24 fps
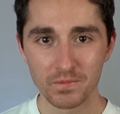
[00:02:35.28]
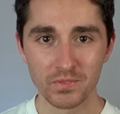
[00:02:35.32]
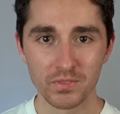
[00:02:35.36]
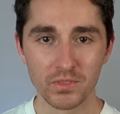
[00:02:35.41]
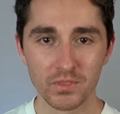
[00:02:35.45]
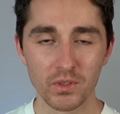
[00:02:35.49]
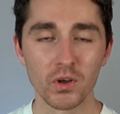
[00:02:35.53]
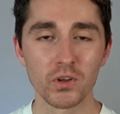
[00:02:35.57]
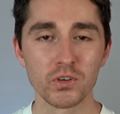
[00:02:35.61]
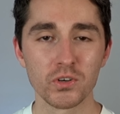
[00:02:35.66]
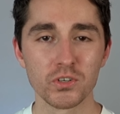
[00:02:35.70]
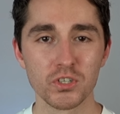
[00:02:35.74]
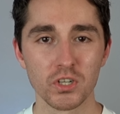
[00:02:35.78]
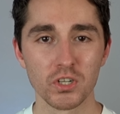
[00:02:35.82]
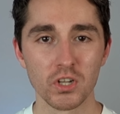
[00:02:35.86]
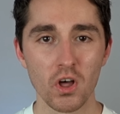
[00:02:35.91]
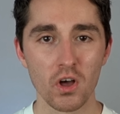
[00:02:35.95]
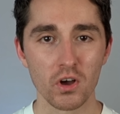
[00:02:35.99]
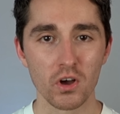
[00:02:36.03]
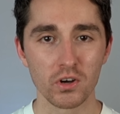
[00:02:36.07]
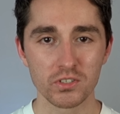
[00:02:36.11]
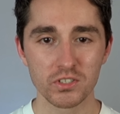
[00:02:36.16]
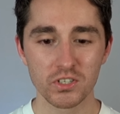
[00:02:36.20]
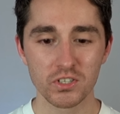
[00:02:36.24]
on
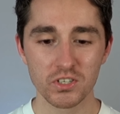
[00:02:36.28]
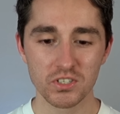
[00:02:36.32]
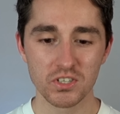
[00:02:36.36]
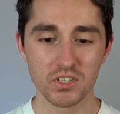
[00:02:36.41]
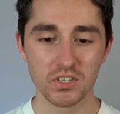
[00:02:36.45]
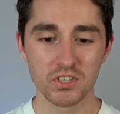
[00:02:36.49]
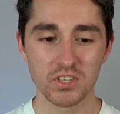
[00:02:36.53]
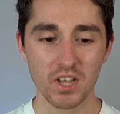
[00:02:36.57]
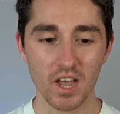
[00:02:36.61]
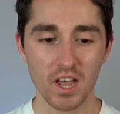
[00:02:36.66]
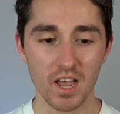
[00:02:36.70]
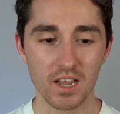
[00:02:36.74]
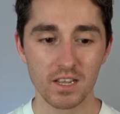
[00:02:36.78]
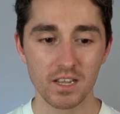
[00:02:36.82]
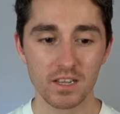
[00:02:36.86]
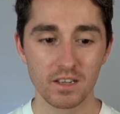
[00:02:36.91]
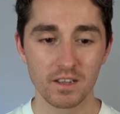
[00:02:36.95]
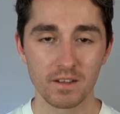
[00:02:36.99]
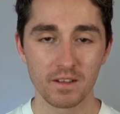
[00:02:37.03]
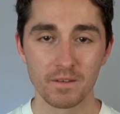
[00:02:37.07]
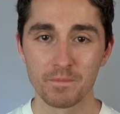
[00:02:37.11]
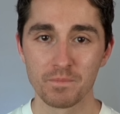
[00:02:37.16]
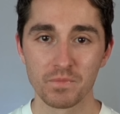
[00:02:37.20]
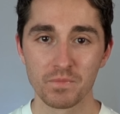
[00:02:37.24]
Geelong just to say,
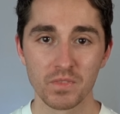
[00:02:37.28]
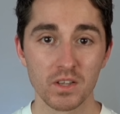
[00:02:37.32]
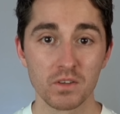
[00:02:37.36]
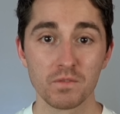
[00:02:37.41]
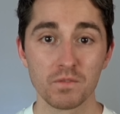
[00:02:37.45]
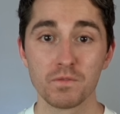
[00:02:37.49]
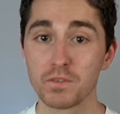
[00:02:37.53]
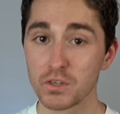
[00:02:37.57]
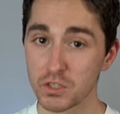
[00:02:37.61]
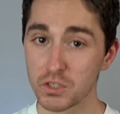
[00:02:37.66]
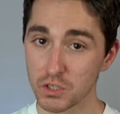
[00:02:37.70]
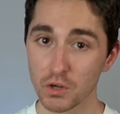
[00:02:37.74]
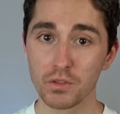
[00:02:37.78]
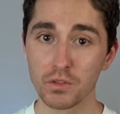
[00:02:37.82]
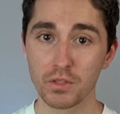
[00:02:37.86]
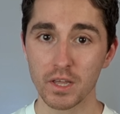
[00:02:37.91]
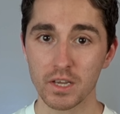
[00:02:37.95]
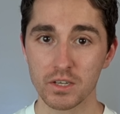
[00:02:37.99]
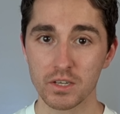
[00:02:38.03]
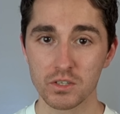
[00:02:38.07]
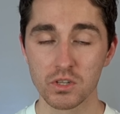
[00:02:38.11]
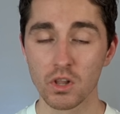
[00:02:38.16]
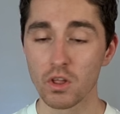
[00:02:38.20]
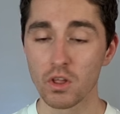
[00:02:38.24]
for two
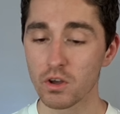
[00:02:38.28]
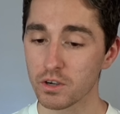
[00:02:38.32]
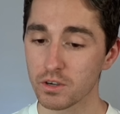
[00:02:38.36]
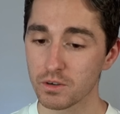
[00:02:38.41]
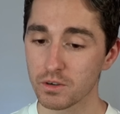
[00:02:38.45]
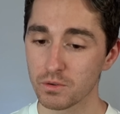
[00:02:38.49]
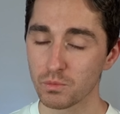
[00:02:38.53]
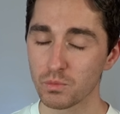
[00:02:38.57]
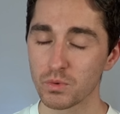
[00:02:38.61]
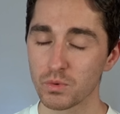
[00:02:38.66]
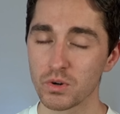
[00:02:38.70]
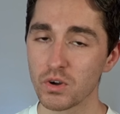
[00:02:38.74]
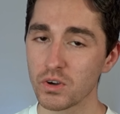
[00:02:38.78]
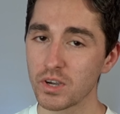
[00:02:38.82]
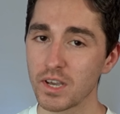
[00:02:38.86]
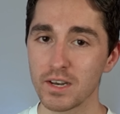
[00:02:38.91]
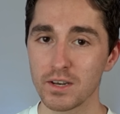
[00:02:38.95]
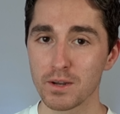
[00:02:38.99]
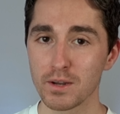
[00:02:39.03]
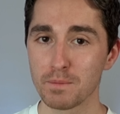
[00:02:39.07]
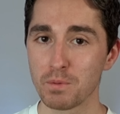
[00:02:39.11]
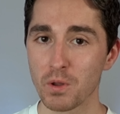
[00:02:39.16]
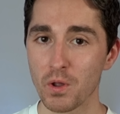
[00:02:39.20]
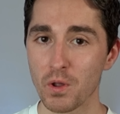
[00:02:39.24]
things? Look, we're not
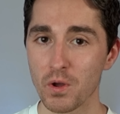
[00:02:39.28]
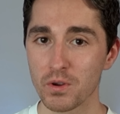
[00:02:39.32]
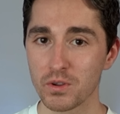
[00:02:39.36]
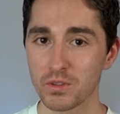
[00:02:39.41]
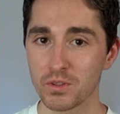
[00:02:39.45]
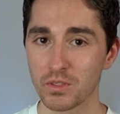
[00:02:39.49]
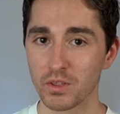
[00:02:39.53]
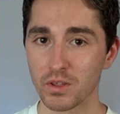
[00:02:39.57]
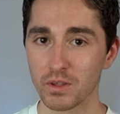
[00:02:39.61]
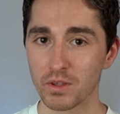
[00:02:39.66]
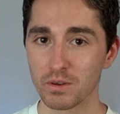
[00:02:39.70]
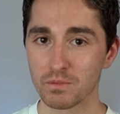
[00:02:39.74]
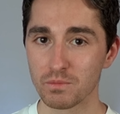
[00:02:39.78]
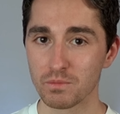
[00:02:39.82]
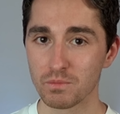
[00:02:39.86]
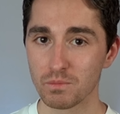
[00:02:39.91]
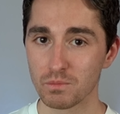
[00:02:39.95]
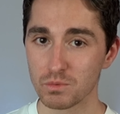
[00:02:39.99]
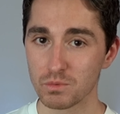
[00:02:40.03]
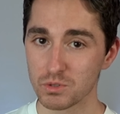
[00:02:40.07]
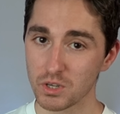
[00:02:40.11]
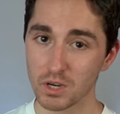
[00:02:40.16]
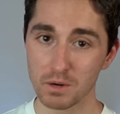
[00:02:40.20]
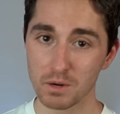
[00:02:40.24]
getting a bloke that
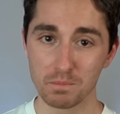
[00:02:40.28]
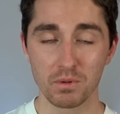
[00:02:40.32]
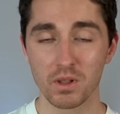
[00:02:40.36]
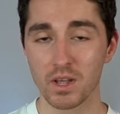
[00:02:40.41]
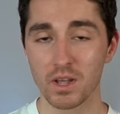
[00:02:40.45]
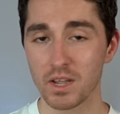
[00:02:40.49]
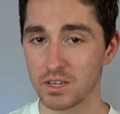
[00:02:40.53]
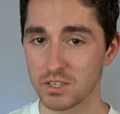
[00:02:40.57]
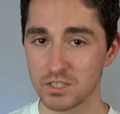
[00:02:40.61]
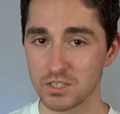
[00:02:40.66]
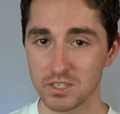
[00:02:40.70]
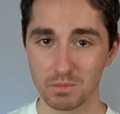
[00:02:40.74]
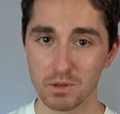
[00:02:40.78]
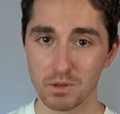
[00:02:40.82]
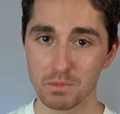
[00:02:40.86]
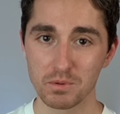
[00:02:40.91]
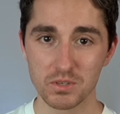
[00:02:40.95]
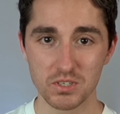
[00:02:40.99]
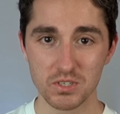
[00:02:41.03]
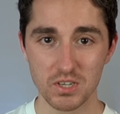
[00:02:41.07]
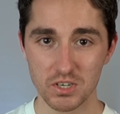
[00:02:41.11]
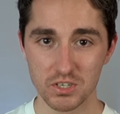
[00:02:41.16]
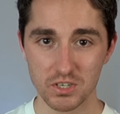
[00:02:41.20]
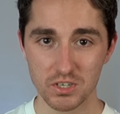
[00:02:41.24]
was going to play in a similar
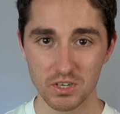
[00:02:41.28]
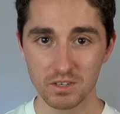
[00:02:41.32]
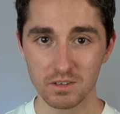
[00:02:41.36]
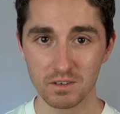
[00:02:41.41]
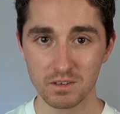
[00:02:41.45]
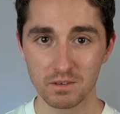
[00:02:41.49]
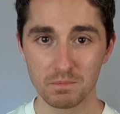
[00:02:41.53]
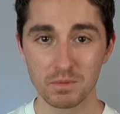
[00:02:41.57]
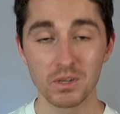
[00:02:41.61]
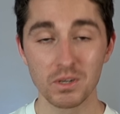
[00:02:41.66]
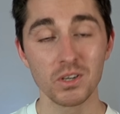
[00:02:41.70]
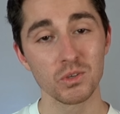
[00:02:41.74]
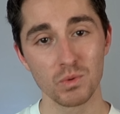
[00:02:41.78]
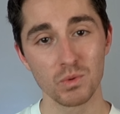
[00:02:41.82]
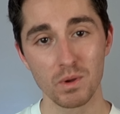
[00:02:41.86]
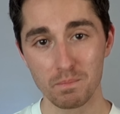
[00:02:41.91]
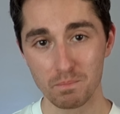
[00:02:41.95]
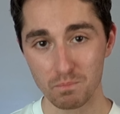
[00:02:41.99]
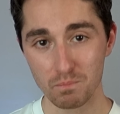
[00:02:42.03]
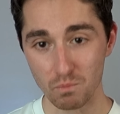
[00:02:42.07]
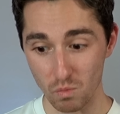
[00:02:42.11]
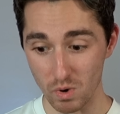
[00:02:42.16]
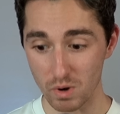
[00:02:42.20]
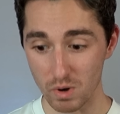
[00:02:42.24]
position because we
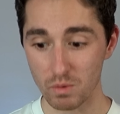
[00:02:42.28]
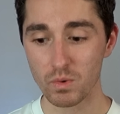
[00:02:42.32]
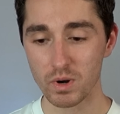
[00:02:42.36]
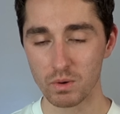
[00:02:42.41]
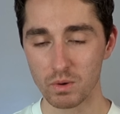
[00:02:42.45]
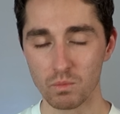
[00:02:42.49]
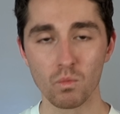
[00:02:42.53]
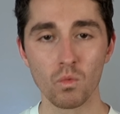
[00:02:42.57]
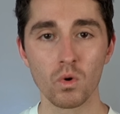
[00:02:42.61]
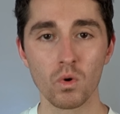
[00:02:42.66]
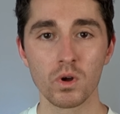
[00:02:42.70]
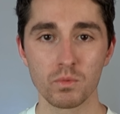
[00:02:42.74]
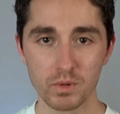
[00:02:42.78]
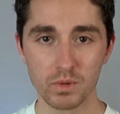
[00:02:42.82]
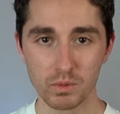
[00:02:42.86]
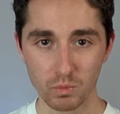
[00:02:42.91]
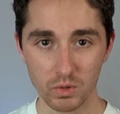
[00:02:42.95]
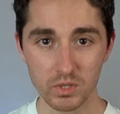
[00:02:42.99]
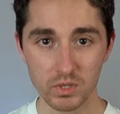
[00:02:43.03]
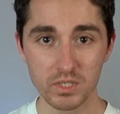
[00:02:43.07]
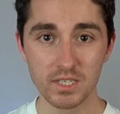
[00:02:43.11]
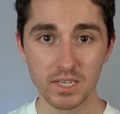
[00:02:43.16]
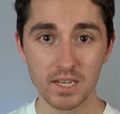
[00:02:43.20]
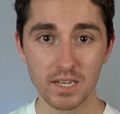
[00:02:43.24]

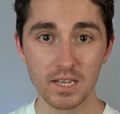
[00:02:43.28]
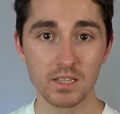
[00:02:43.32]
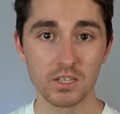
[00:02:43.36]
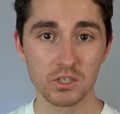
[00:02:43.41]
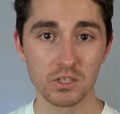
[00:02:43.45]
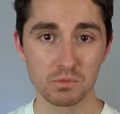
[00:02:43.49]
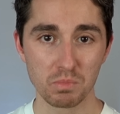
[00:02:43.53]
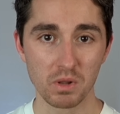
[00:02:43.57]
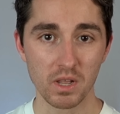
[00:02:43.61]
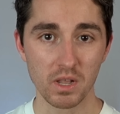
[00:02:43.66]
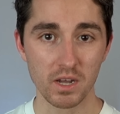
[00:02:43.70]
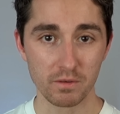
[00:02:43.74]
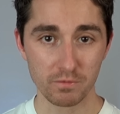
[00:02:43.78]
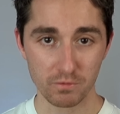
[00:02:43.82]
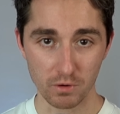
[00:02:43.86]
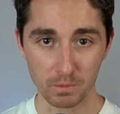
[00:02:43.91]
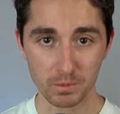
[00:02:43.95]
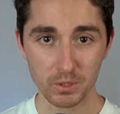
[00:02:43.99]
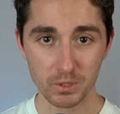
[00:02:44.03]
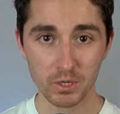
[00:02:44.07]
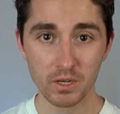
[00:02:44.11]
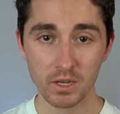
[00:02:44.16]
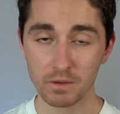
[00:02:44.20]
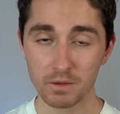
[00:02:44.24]
want to get this player from
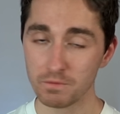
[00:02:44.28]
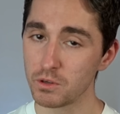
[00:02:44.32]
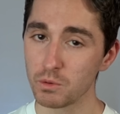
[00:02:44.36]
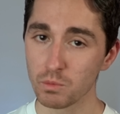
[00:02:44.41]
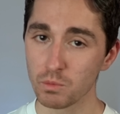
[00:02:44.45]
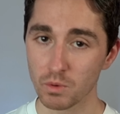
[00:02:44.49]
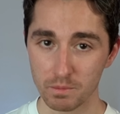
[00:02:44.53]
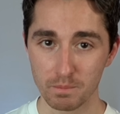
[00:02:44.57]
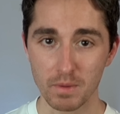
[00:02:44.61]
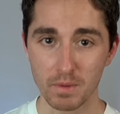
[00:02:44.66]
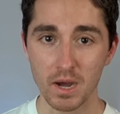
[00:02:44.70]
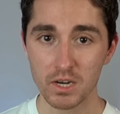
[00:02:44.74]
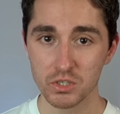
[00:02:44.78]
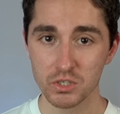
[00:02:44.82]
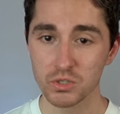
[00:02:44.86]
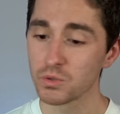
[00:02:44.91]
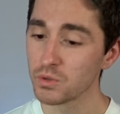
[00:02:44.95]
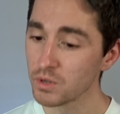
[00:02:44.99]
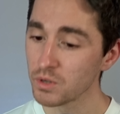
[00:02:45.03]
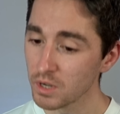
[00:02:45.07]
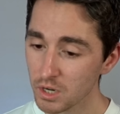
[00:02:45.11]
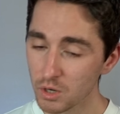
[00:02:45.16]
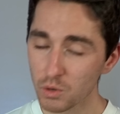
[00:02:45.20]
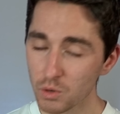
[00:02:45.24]
you. If you want
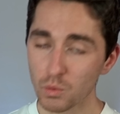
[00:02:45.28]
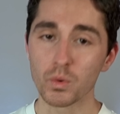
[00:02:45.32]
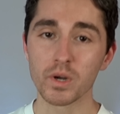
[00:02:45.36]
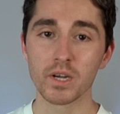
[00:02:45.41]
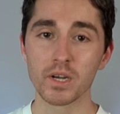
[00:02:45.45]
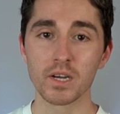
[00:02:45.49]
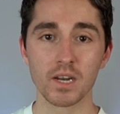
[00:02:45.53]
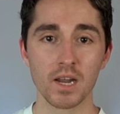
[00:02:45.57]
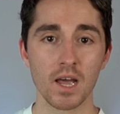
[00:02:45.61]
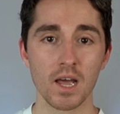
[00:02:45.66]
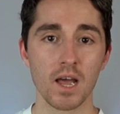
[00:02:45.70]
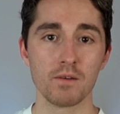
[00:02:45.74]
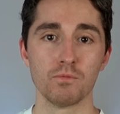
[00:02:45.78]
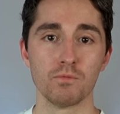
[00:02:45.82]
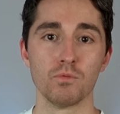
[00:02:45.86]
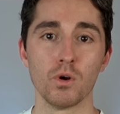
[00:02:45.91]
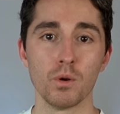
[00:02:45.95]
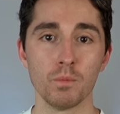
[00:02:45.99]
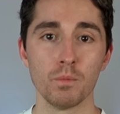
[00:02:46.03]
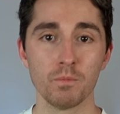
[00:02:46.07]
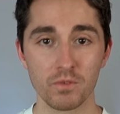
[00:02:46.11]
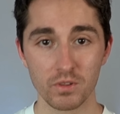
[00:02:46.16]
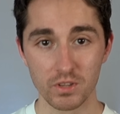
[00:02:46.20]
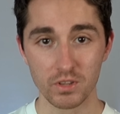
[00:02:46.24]
Marshall, we're going to have
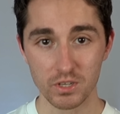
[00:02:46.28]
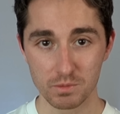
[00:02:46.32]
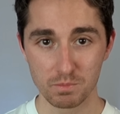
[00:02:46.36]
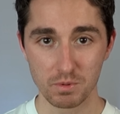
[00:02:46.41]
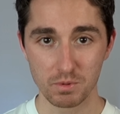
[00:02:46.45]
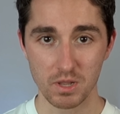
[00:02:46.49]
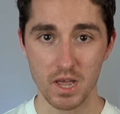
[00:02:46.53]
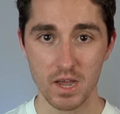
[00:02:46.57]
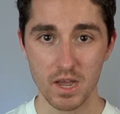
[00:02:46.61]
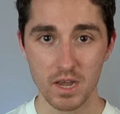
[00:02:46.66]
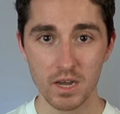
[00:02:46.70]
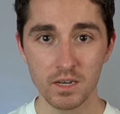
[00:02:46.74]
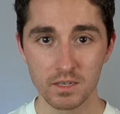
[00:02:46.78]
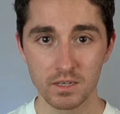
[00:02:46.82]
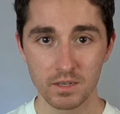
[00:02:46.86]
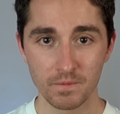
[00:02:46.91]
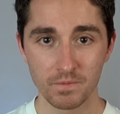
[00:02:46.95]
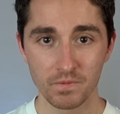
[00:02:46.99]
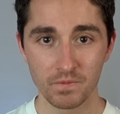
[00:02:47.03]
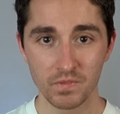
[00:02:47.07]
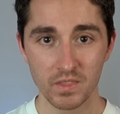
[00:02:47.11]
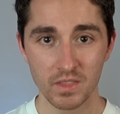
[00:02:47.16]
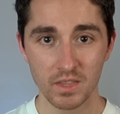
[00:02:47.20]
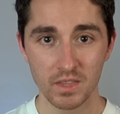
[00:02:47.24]
room for this player.
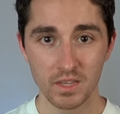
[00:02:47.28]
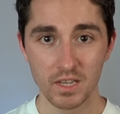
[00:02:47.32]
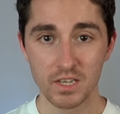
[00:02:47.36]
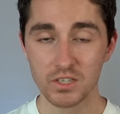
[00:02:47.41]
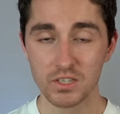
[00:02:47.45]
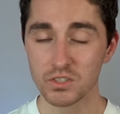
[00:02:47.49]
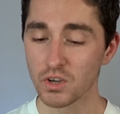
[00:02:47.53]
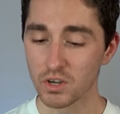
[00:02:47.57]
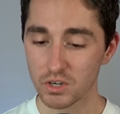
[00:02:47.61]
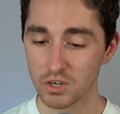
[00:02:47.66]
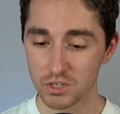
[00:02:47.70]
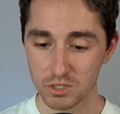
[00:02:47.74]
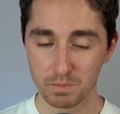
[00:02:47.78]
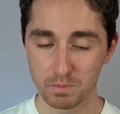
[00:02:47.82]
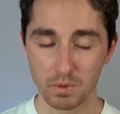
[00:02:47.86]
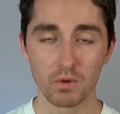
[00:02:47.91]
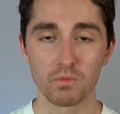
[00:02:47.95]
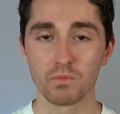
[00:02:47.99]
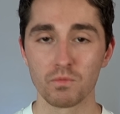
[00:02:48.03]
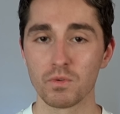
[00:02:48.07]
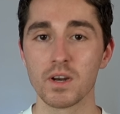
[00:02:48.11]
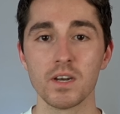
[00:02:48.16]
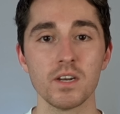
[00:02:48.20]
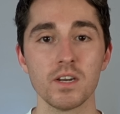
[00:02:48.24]
He's got a
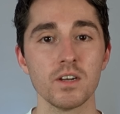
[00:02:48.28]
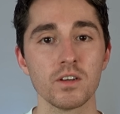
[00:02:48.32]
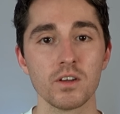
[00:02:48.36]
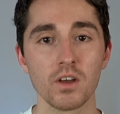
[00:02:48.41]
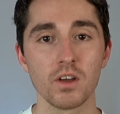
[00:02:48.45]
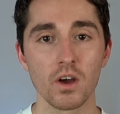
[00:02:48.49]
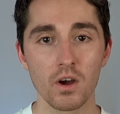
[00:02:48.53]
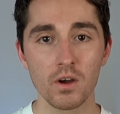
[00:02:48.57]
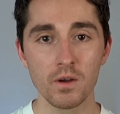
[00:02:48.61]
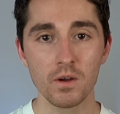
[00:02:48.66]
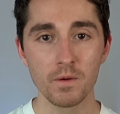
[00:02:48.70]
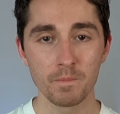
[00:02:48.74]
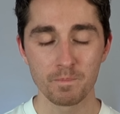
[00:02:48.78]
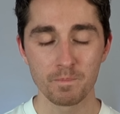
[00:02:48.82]
spot ready to go.